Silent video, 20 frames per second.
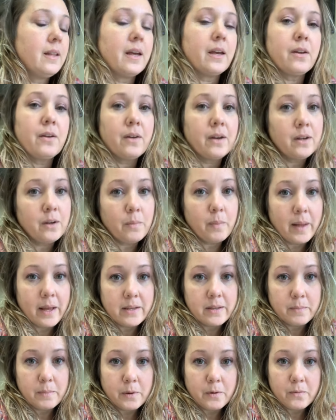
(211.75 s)
your
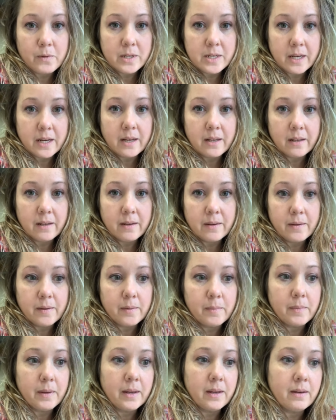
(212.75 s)
endoplasmic
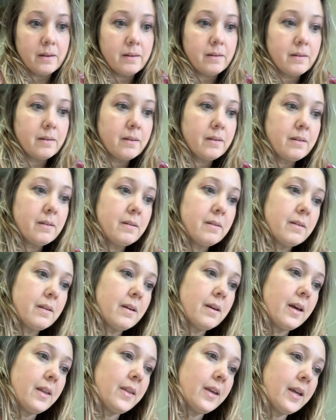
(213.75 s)
reticulum, and
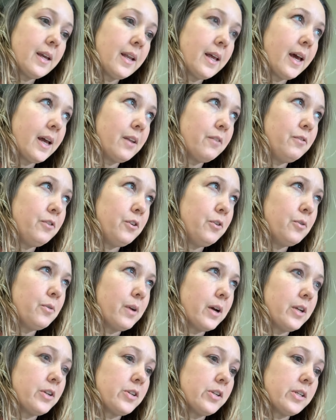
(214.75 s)
I think it had a few
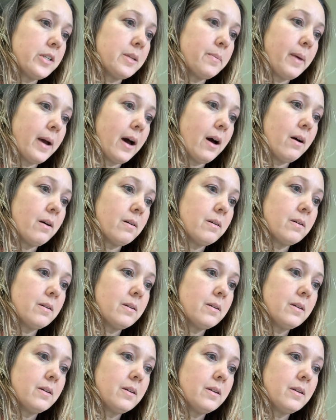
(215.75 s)
questions about
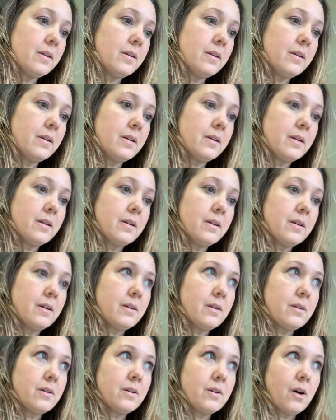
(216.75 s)

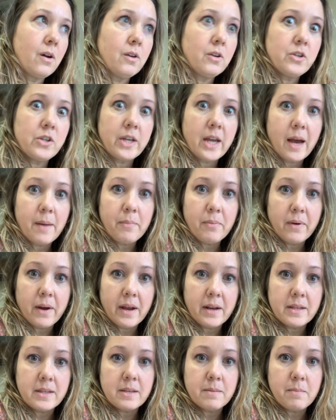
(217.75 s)
Golgi
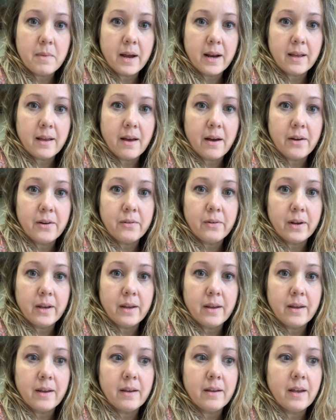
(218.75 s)
apparatus and
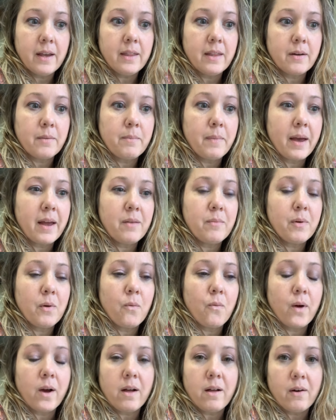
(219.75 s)
mitochondria, and there might have been
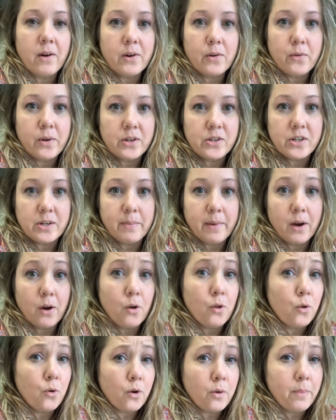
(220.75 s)
one question about
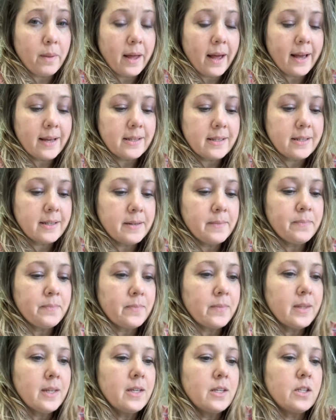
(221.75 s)
chloroplast.
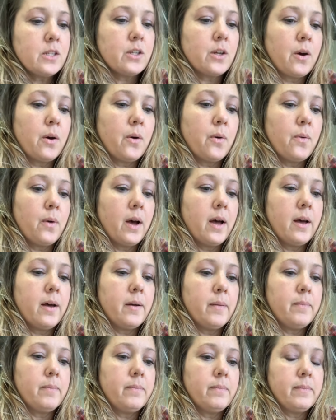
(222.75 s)
So
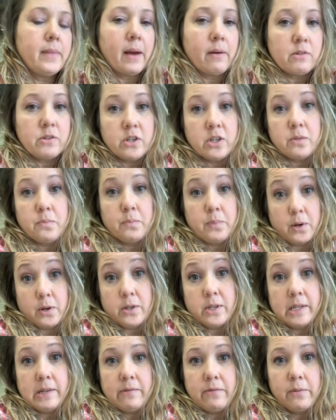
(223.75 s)
that was just
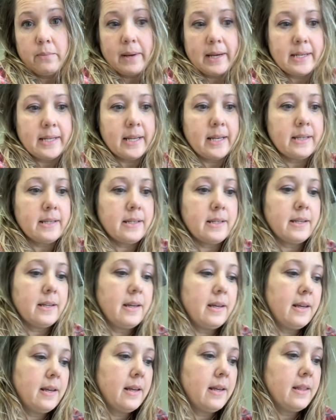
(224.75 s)
personally for my test.
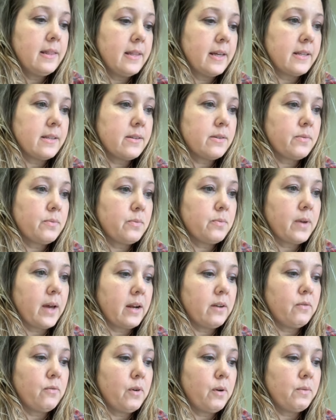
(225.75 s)
That's
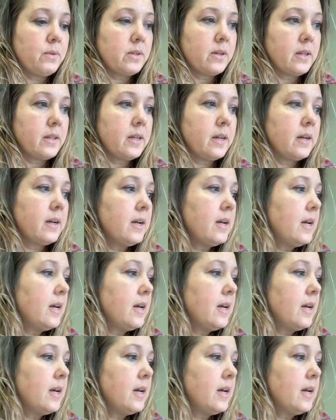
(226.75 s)
kind of what was on there.